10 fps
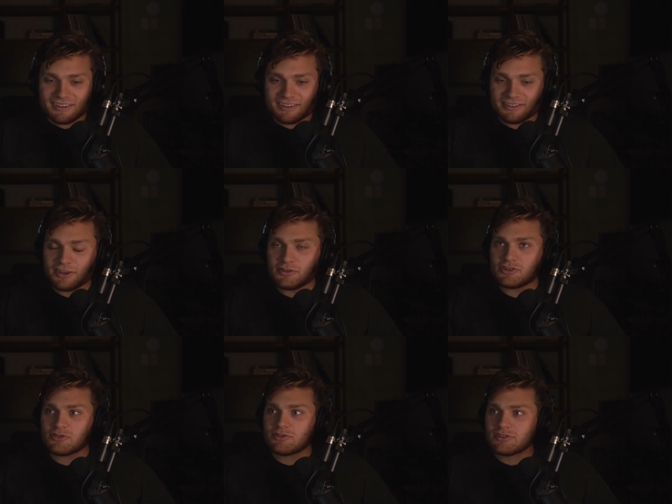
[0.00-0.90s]
So do
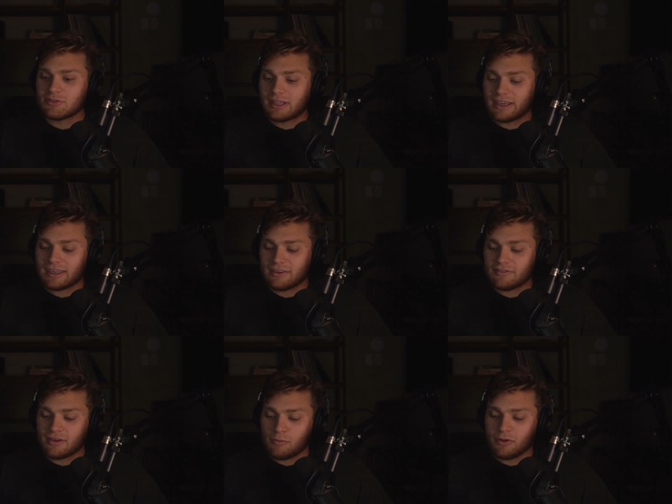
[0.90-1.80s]
you do like if
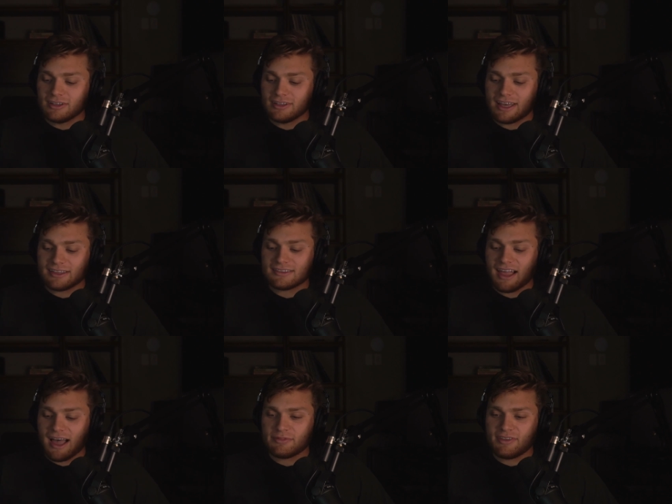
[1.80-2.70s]
someone gets
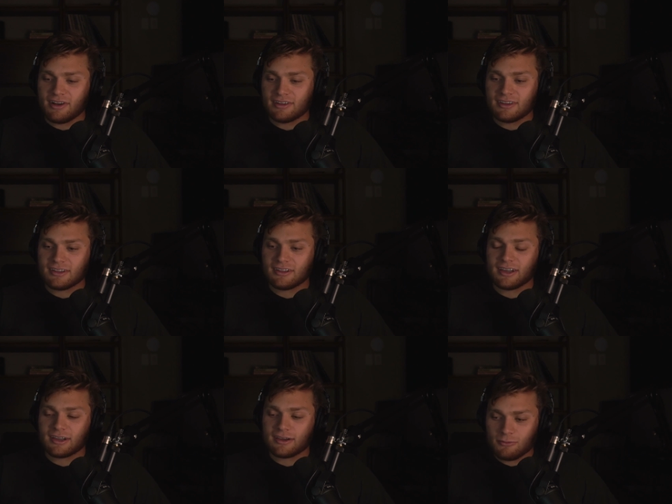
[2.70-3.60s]
labs done and they're
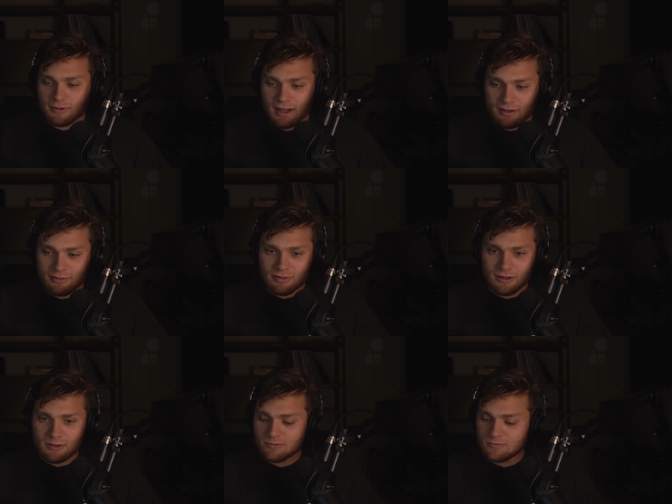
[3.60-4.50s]
like, how do
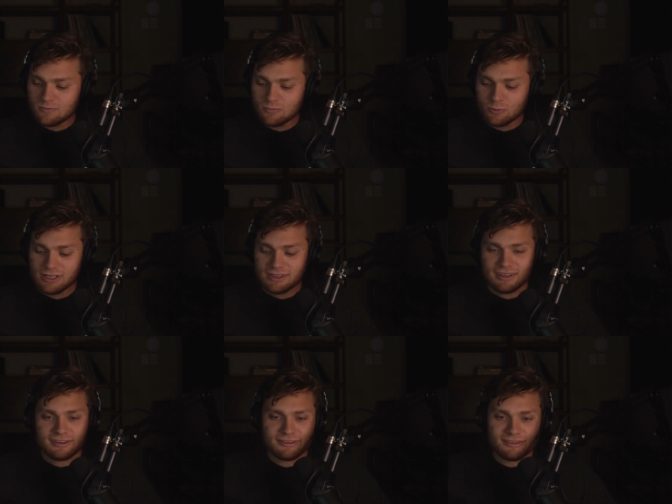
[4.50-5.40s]
I read
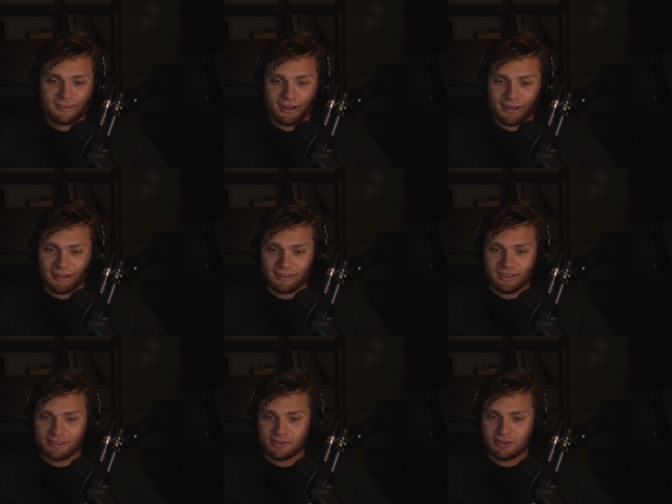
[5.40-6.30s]
this? Uh,
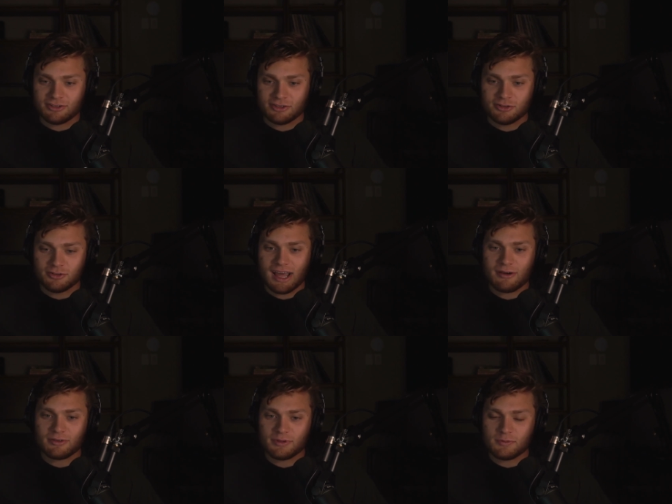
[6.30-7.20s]
like, do you, do you do that
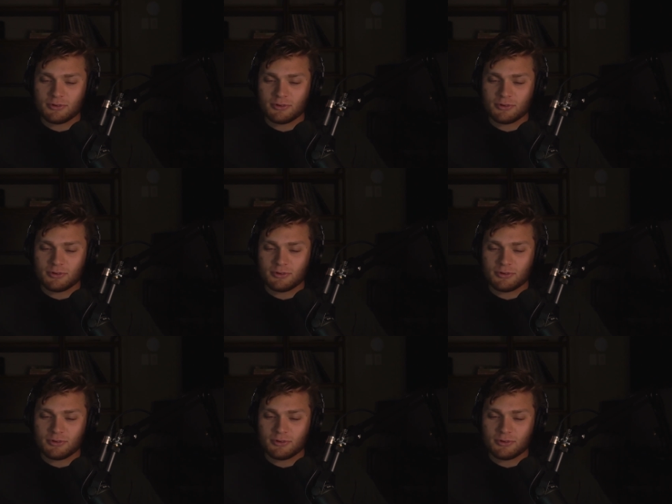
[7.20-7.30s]
with people